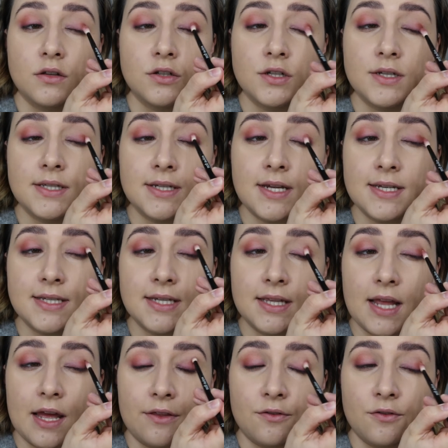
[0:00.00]
Just
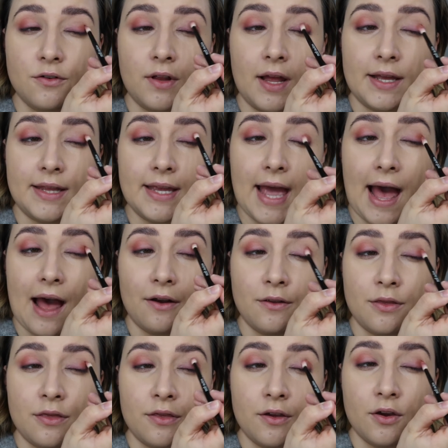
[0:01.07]
dusting that through like the
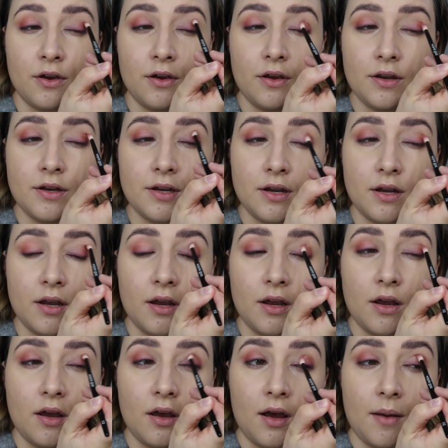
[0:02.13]
outer third.
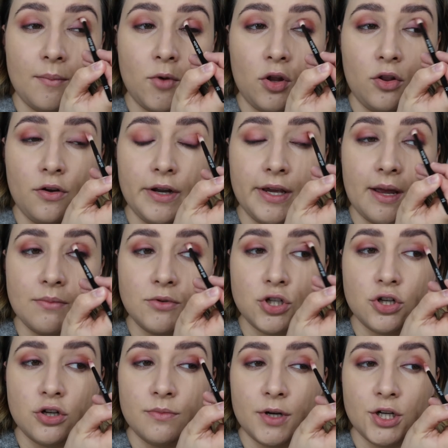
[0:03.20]
I'm not layering up
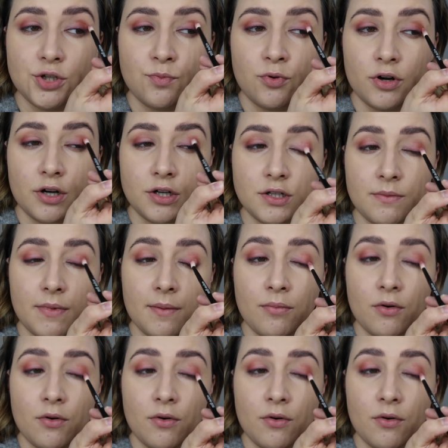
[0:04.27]
too much product on my